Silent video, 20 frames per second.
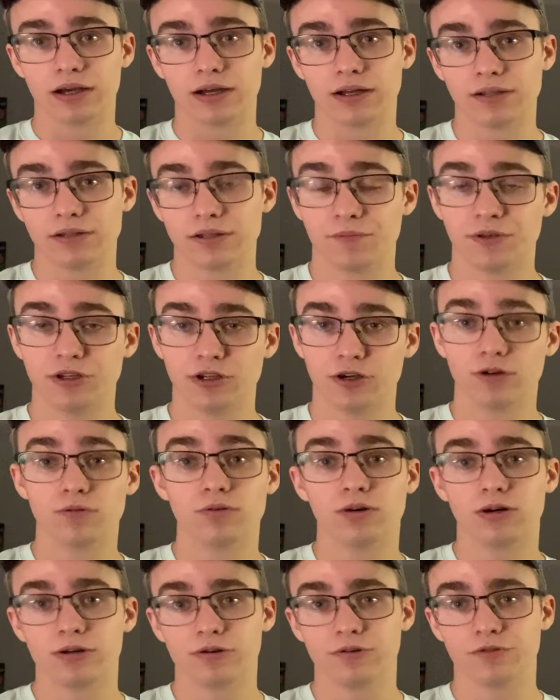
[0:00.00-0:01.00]
Let me know
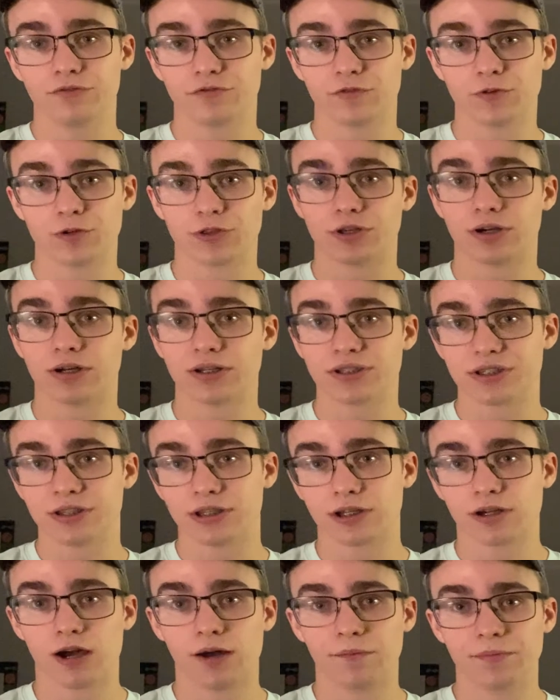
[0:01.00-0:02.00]
all of your thoughts in the
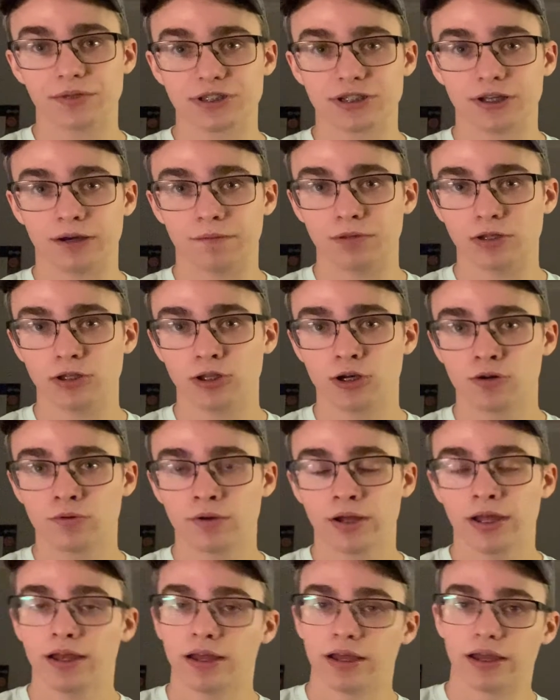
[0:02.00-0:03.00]
comments down below.
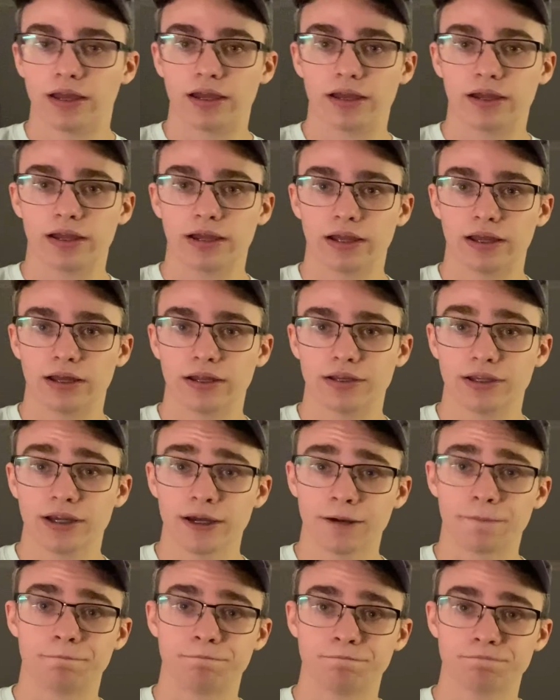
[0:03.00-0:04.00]
And
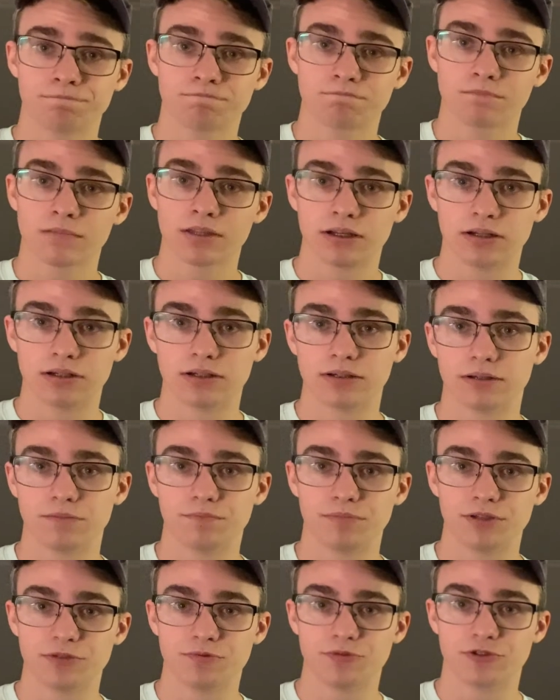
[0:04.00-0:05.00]
yeah,
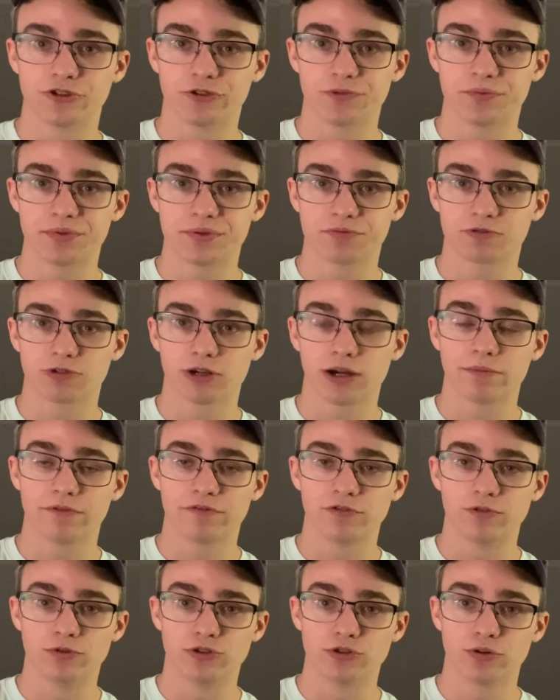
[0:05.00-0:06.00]
please be sure to subscribe if
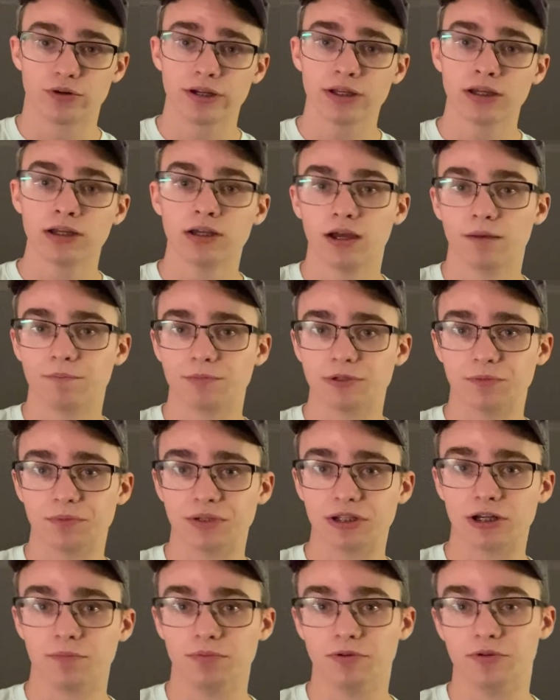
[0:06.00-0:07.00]
you enjoy. I'm going to
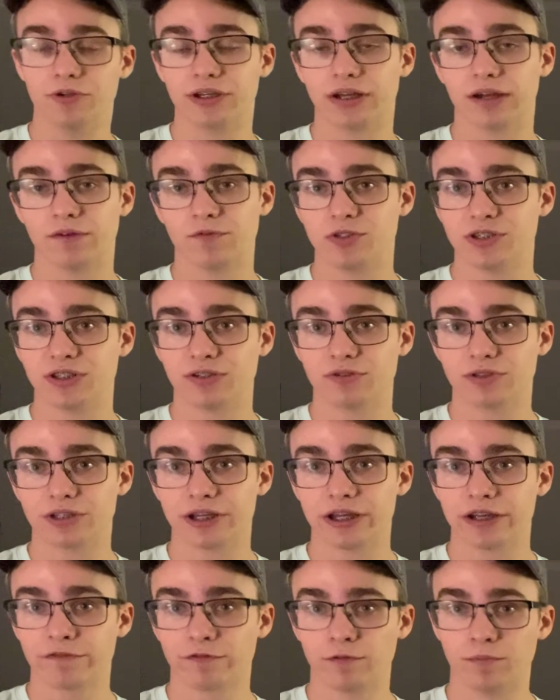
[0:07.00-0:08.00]
be uploading every single
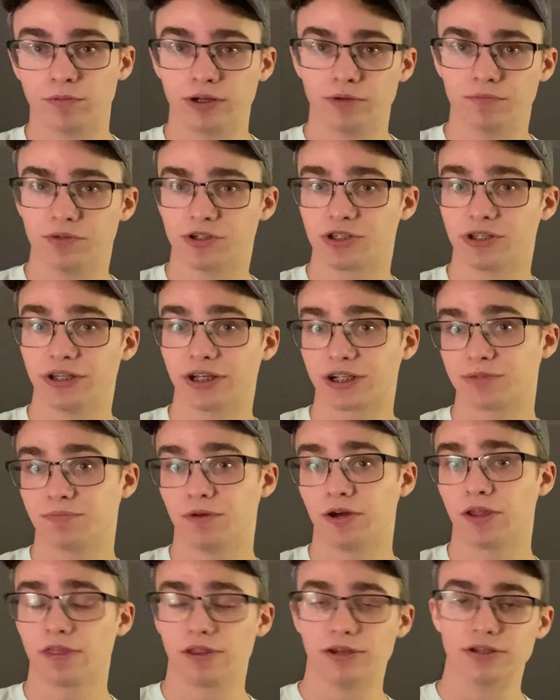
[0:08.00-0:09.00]
day for pretty much the next
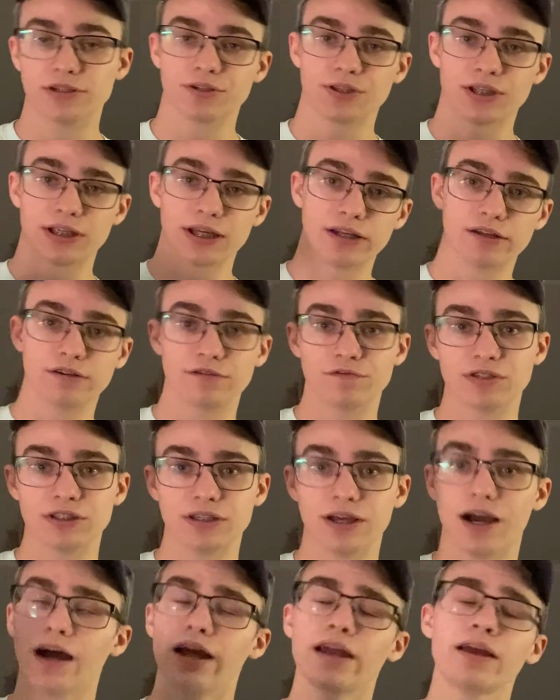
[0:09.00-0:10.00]
month until the end of
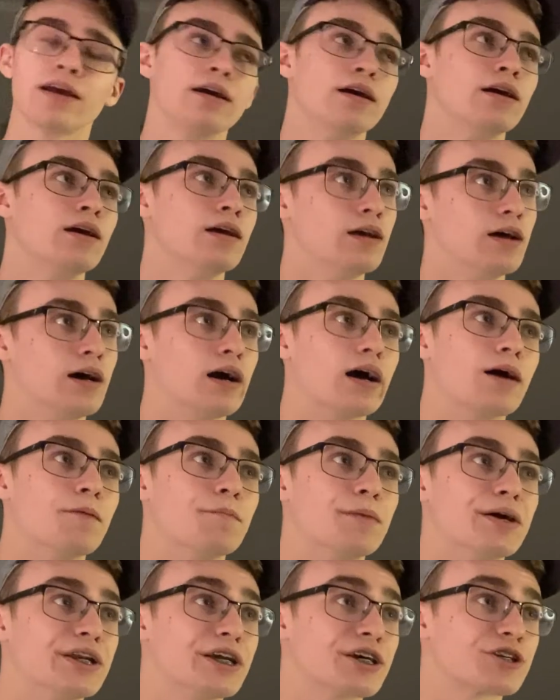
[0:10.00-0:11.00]
TI.
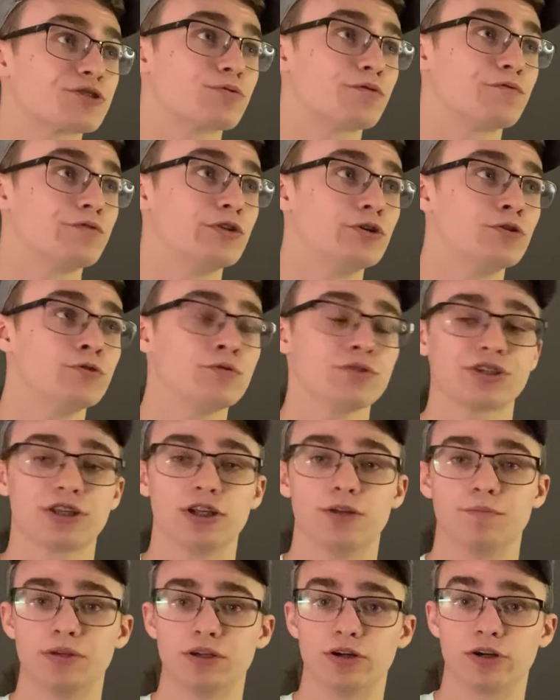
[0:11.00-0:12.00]
My next review is going
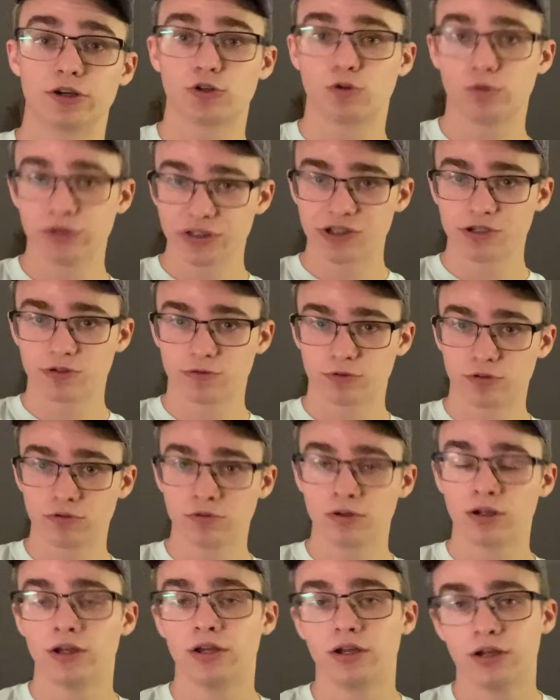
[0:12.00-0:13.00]
to be on Quincy
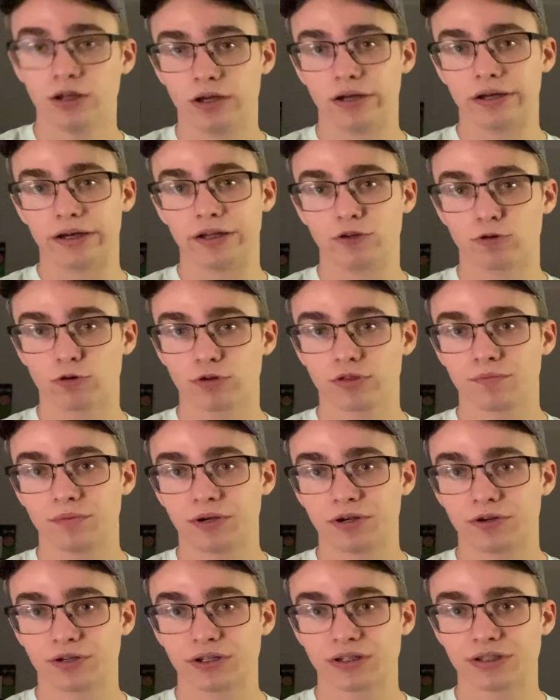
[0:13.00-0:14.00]
Crew, North
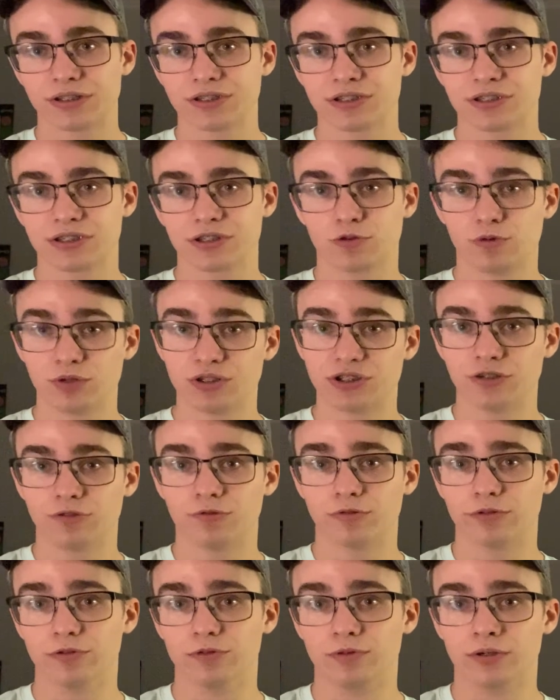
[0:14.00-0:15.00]
America's Quincy
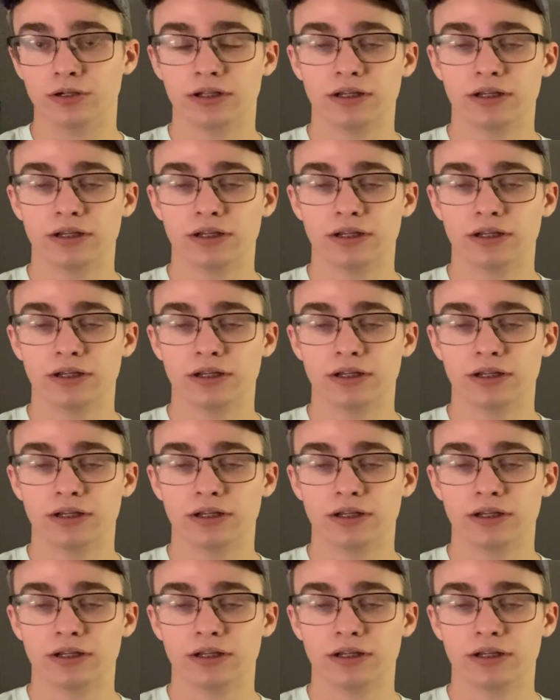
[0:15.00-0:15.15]
Crew.